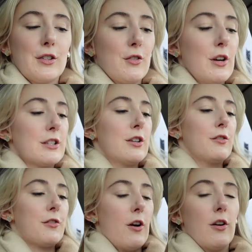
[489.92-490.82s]
I tried to look
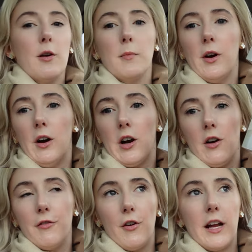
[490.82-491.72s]
for it online but I
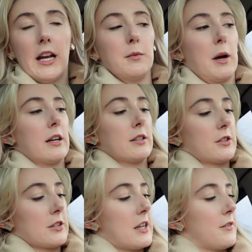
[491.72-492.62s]
can't find it anywhere
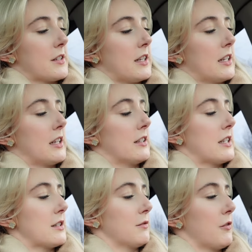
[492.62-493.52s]
to see if there's any
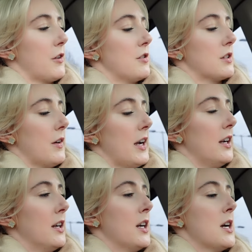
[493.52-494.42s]
decent reviews of it.
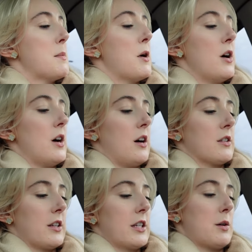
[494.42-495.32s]
But I
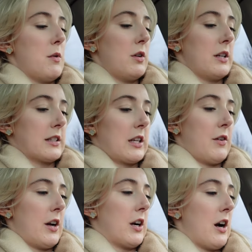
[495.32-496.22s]
was like, you know what, let's give
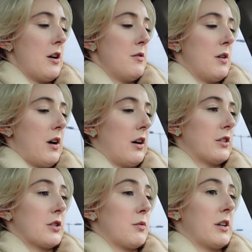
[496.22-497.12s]
it a go. I
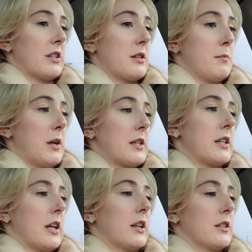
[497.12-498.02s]
just wanted a
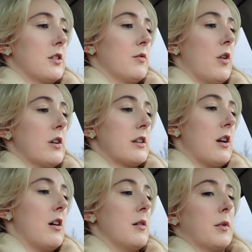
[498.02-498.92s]
simplistic sunrise
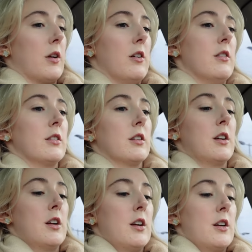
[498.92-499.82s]
alarm clock
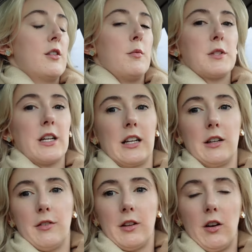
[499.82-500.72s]
not
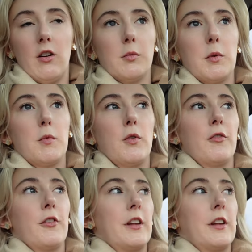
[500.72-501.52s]
particularly for the clock but more for